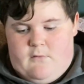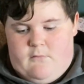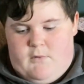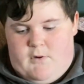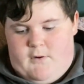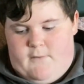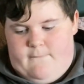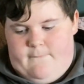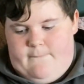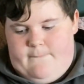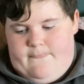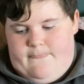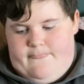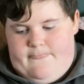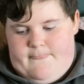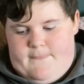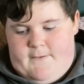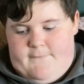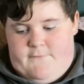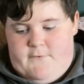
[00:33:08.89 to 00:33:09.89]
Well,
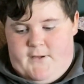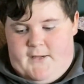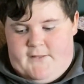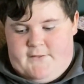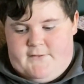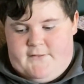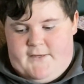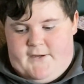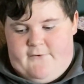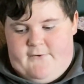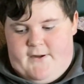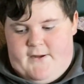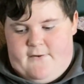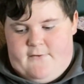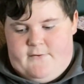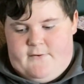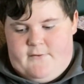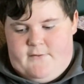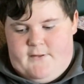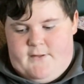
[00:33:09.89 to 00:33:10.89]
if you guys stick
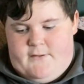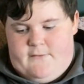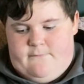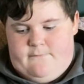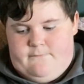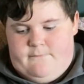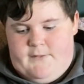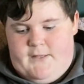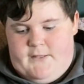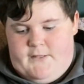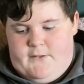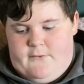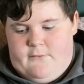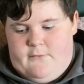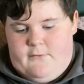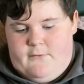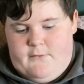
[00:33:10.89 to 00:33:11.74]
around, then thank you.